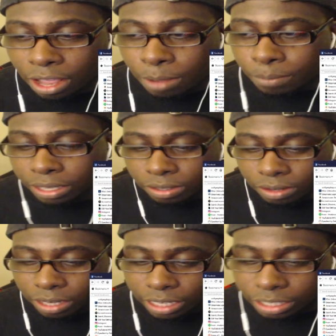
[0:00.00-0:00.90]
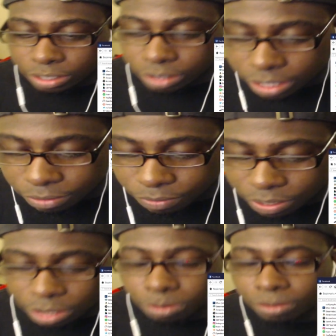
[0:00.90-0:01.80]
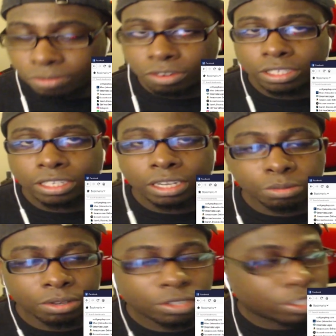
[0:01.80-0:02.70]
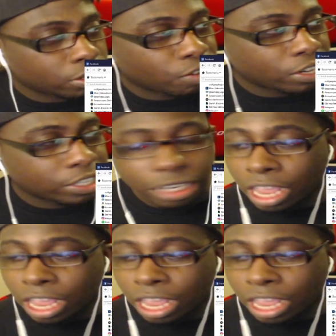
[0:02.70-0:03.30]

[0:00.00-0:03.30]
But let's go ahead and get straight to the video before she comes on and starts raging.